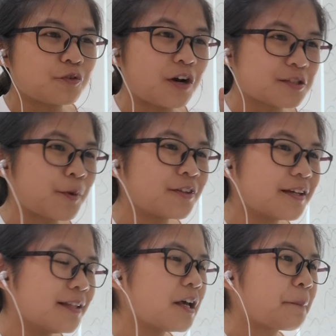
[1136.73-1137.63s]

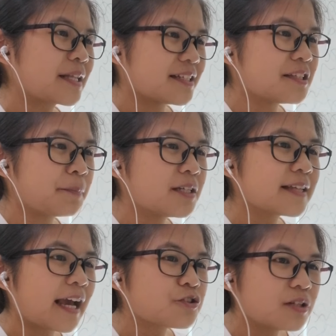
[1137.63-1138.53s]
respondents, the participants,
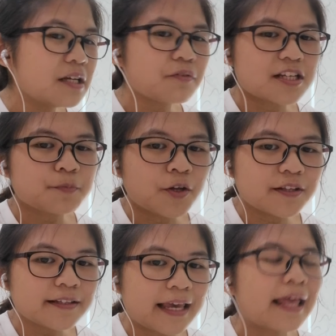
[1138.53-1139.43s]
they actually
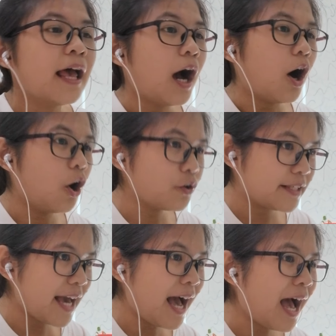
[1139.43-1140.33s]
responded that, oh
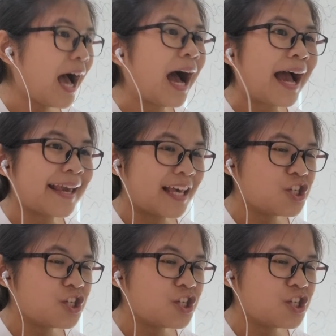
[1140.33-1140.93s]
yeah, I